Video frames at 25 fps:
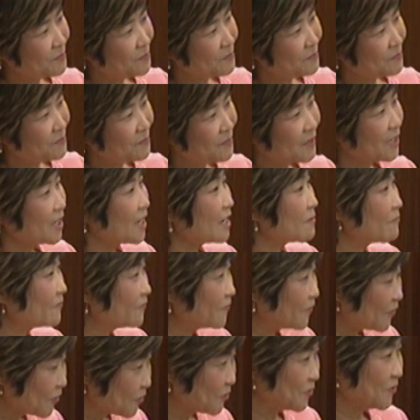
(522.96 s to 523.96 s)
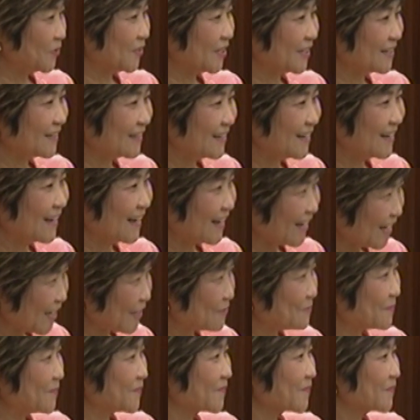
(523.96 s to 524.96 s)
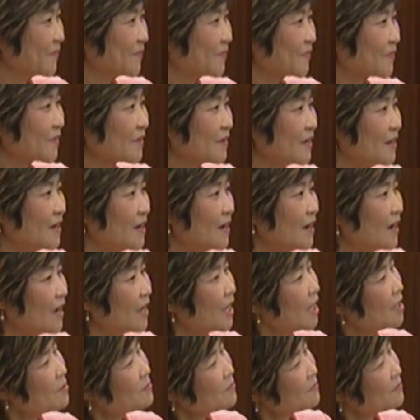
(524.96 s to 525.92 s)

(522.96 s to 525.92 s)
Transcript: but unfortunately I am. I am